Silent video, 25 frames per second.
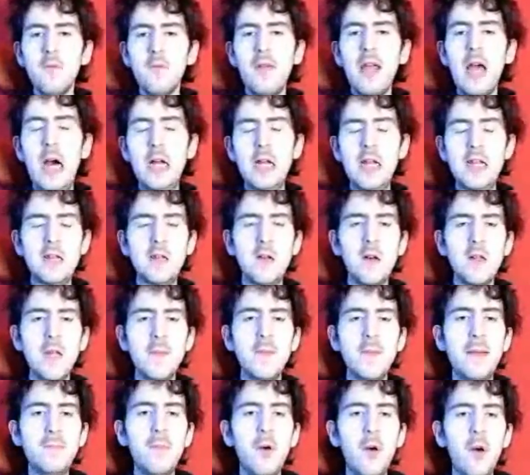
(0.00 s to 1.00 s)
We hardly saw
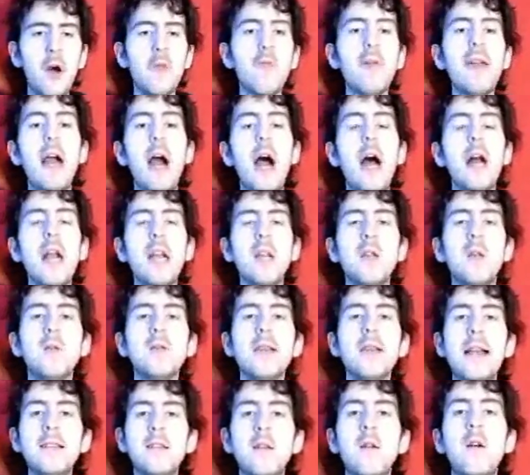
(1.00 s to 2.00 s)
them more. We hardly
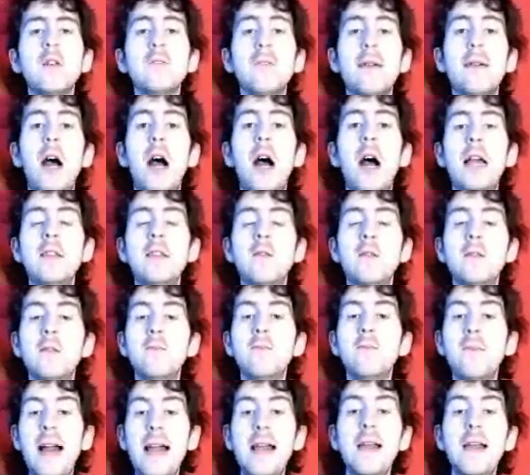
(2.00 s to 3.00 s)
saw their Zords. We hardly saw
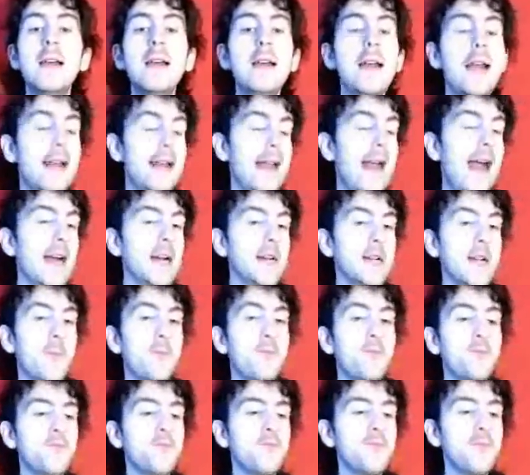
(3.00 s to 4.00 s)
them fight in
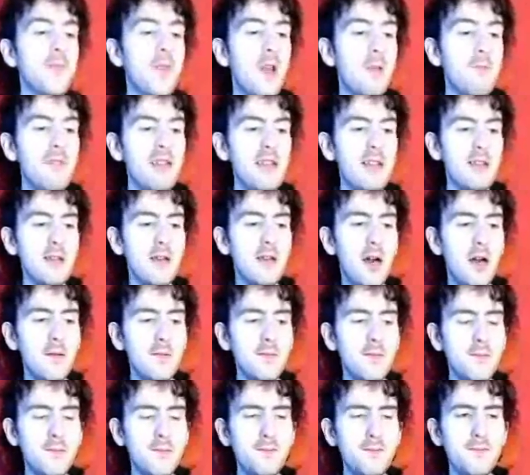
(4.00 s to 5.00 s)
action. We just
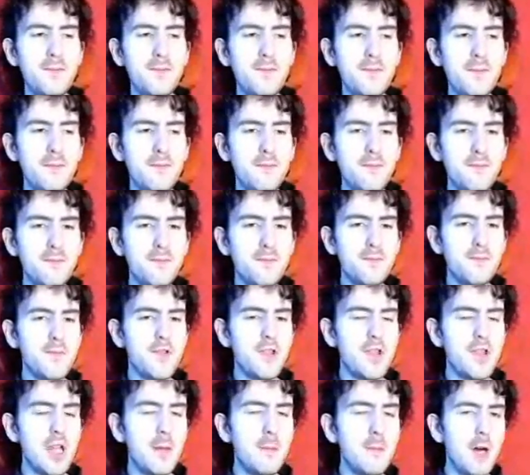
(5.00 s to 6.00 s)
got
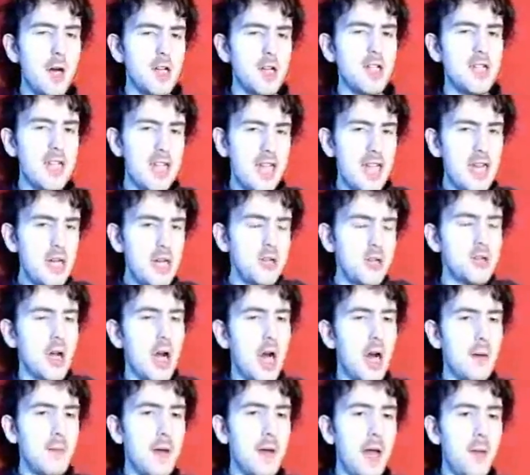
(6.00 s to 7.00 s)
too much teen
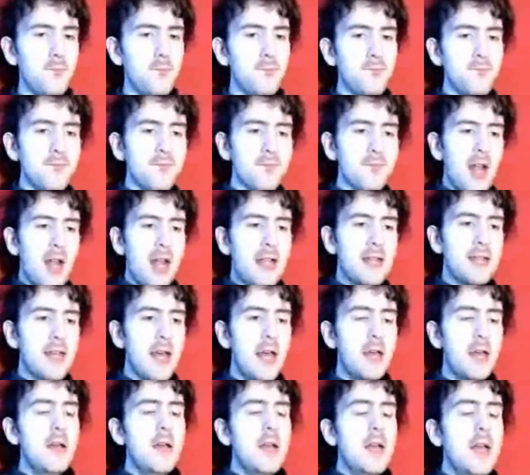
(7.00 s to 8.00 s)
drama. And
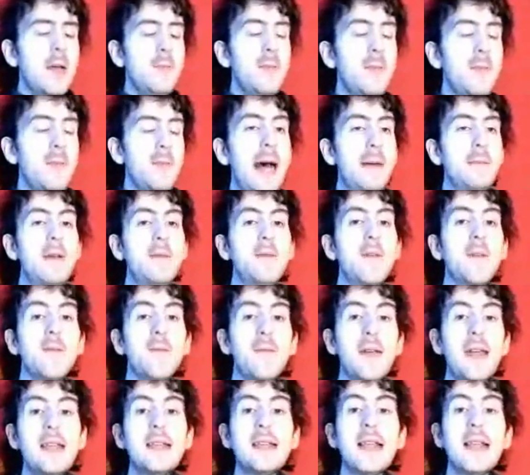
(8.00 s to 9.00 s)
so, if it hadn't been for
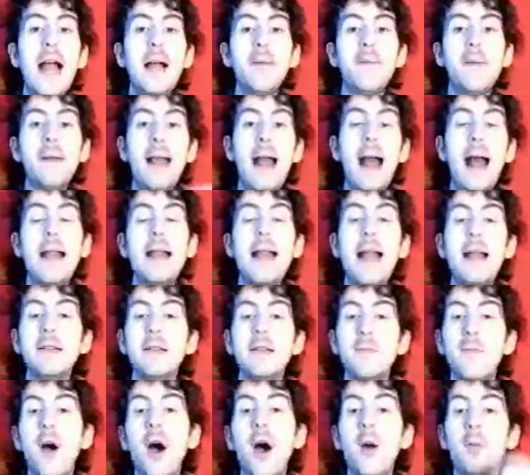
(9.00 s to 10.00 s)
Rita every now and then
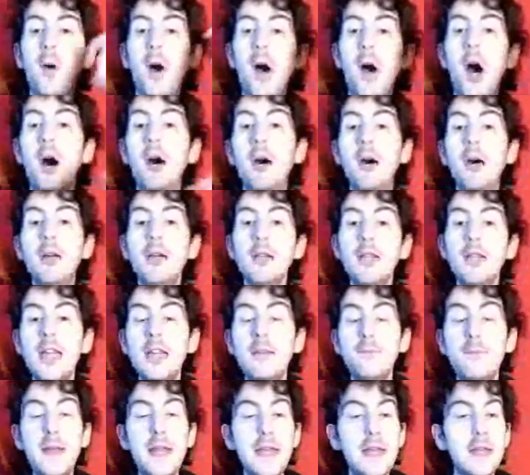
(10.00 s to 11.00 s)
to pop up,
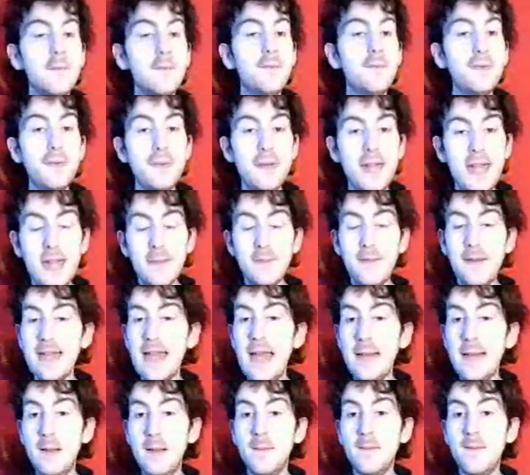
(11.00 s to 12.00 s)
you'd be completely
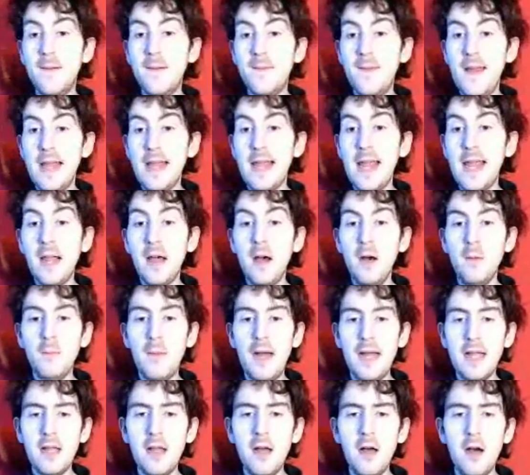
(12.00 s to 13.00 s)
forgiven for thinking, oh
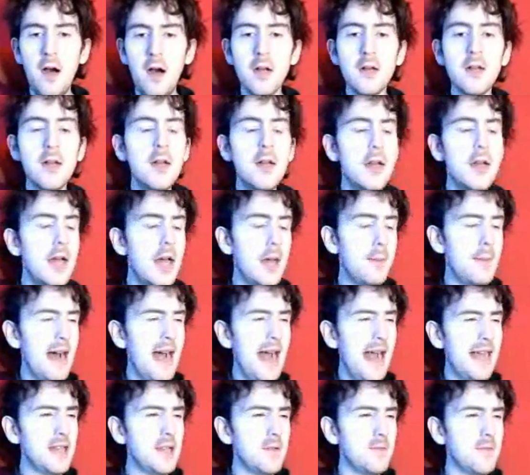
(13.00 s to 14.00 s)
my god, am
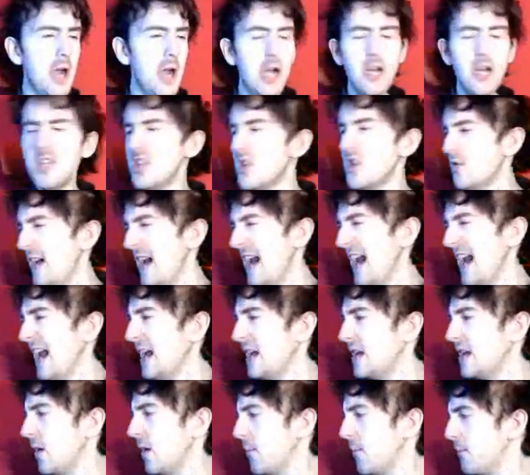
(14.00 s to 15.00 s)
I in the wrong
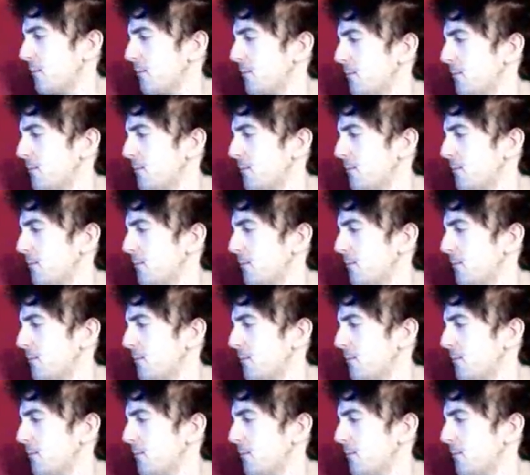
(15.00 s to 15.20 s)
screen?